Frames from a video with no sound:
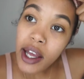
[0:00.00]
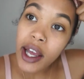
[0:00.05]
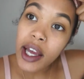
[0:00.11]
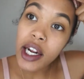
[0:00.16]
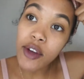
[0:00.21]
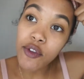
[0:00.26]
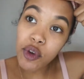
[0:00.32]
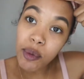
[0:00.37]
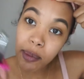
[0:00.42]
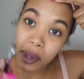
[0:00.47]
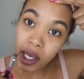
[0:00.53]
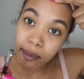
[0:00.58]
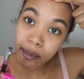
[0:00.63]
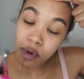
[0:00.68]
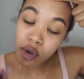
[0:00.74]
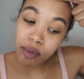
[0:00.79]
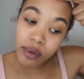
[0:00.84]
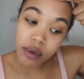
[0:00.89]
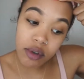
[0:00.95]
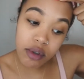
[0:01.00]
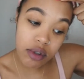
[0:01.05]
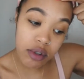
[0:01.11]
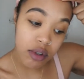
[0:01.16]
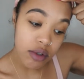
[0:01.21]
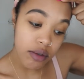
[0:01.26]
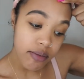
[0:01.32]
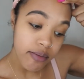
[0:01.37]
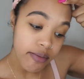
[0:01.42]
And if you make
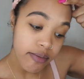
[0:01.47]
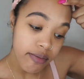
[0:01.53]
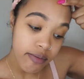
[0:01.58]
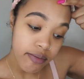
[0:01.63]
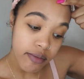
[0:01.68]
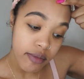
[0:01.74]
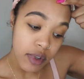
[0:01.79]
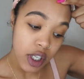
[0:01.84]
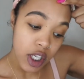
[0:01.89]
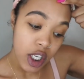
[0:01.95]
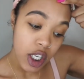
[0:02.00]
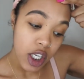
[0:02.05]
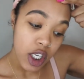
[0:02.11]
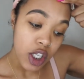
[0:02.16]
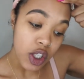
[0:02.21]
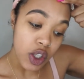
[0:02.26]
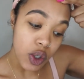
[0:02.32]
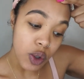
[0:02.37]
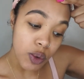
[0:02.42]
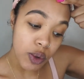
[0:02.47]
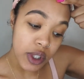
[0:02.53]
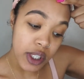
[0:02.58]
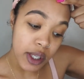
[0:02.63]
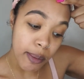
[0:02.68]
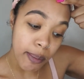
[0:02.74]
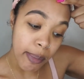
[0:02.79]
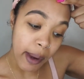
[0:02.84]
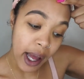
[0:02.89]
boo-boos, use
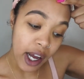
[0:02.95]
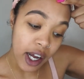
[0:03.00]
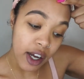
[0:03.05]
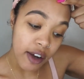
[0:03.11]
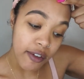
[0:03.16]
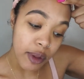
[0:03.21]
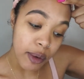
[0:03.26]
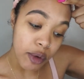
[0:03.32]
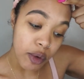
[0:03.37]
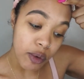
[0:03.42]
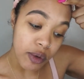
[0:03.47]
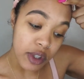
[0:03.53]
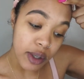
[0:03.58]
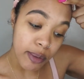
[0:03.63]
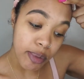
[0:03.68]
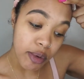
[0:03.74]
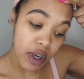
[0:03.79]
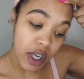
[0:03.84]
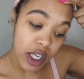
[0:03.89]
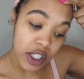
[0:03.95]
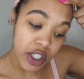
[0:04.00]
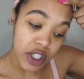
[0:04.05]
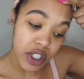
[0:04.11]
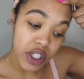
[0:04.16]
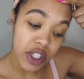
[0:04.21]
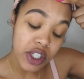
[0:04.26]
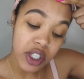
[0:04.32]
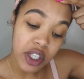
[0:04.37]
the
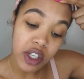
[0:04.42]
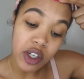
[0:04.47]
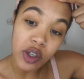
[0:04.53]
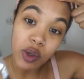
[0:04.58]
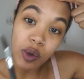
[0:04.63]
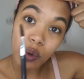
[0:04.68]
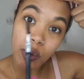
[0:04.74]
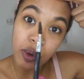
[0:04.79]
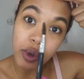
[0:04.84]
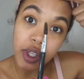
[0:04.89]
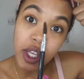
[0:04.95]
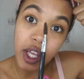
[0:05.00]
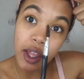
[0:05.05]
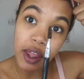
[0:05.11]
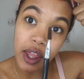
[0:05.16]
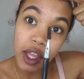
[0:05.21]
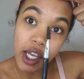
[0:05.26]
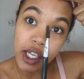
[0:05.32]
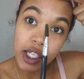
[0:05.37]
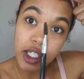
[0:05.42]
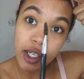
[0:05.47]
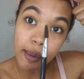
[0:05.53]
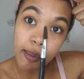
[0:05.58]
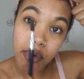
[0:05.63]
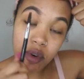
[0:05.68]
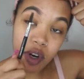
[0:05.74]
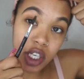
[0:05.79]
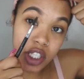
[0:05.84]
brush, use this
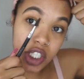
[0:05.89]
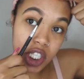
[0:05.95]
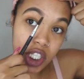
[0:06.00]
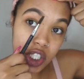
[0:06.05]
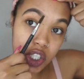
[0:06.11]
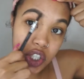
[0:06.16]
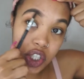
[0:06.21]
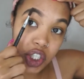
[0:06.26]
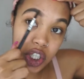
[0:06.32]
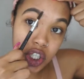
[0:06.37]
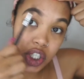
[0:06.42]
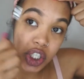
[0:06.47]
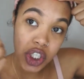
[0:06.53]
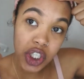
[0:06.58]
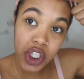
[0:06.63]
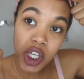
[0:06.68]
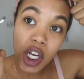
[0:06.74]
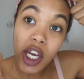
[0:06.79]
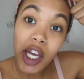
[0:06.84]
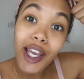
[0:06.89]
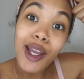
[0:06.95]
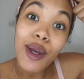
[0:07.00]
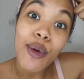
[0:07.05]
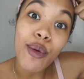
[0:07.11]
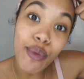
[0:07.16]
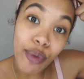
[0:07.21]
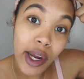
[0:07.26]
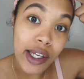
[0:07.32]
brush and
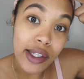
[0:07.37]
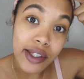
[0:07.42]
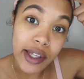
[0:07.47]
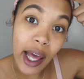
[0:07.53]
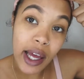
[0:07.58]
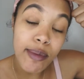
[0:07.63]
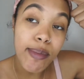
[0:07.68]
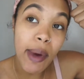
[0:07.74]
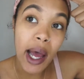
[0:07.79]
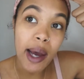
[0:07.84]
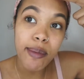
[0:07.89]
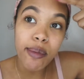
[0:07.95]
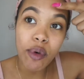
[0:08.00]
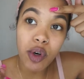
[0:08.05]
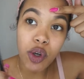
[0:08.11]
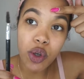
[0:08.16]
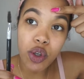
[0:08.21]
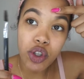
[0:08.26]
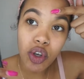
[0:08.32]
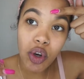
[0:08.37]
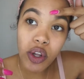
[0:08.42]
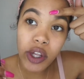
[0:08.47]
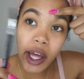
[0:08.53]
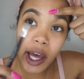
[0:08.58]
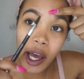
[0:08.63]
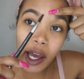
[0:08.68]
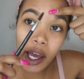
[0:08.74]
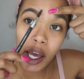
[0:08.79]
erase that bad boy. You saw
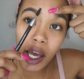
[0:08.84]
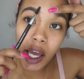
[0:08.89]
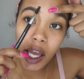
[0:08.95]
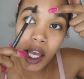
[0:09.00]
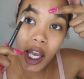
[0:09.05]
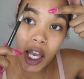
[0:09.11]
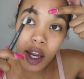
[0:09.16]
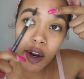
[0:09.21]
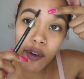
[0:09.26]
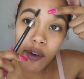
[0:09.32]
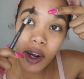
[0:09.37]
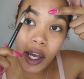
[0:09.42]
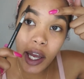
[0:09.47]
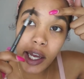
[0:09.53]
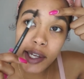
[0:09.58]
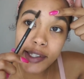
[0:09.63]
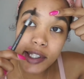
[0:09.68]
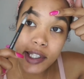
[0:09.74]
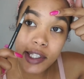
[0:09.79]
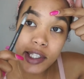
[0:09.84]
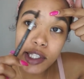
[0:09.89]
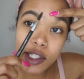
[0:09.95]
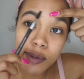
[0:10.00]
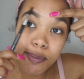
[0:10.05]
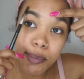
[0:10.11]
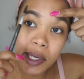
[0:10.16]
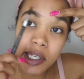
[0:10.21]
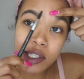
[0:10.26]
that?
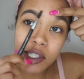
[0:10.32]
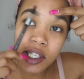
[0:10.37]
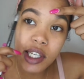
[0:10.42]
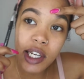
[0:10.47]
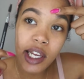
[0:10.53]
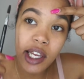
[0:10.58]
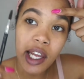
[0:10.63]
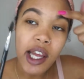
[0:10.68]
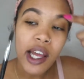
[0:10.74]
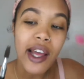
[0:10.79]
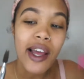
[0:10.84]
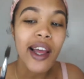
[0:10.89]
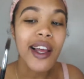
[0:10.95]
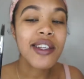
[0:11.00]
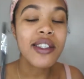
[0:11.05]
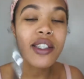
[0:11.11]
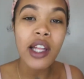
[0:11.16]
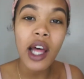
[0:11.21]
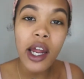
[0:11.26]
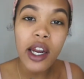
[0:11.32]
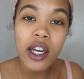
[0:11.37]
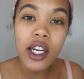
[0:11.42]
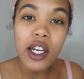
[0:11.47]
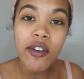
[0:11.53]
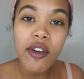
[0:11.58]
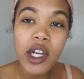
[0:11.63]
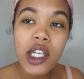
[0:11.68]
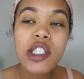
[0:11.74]
Erase. Basically, like, it's not an
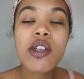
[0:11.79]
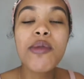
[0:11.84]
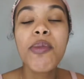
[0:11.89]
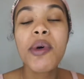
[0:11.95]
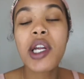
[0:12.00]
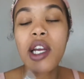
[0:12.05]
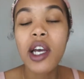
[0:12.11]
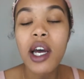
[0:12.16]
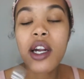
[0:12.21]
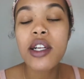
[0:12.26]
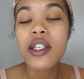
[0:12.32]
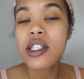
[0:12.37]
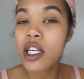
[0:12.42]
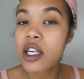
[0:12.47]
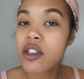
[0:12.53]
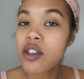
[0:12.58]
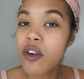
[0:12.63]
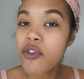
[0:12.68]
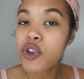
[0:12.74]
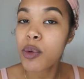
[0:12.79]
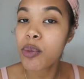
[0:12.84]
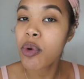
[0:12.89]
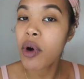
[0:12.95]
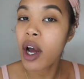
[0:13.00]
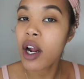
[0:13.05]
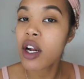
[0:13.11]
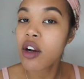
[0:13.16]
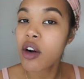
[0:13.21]
eraser, but it kind of takes off the
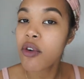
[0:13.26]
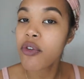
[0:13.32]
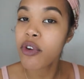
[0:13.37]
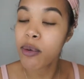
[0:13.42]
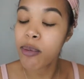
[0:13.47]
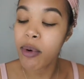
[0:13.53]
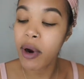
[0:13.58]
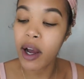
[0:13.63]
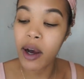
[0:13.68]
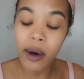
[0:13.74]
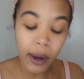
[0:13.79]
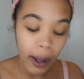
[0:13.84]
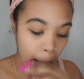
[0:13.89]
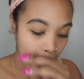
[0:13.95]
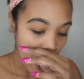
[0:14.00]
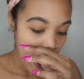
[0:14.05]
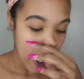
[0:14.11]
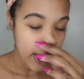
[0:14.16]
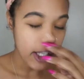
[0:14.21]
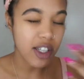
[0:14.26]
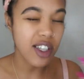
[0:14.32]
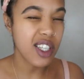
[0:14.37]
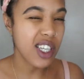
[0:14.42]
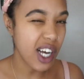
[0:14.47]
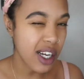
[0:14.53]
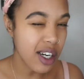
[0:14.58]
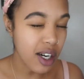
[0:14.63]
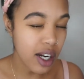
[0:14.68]
product off your brow. So
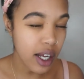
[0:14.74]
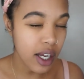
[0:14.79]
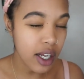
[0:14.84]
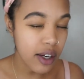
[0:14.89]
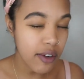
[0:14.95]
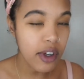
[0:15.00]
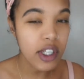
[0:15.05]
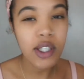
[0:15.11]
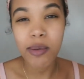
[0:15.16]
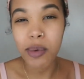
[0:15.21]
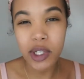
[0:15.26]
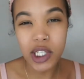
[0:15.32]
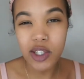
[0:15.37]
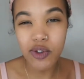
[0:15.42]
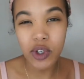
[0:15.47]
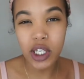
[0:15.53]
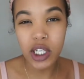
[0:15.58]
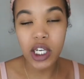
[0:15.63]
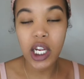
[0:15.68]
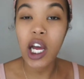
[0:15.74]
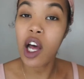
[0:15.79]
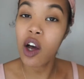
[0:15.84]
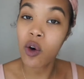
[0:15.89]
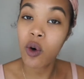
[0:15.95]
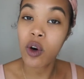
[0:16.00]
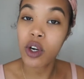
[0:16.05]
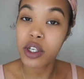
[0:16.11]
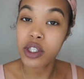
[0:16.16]
it's kind of like an eraser, but it's really not.
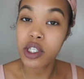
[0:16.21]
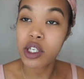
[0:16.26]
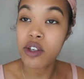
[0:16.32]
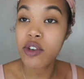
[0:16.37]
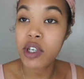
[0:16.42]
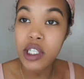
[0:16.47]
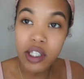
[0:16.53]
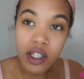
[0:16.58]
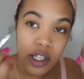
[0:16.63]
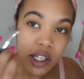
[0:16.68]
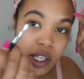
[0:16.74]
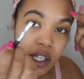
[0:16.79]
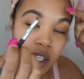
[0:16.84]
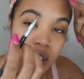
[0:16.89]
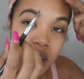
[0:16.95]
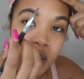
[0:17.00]
I'll call it the eraser.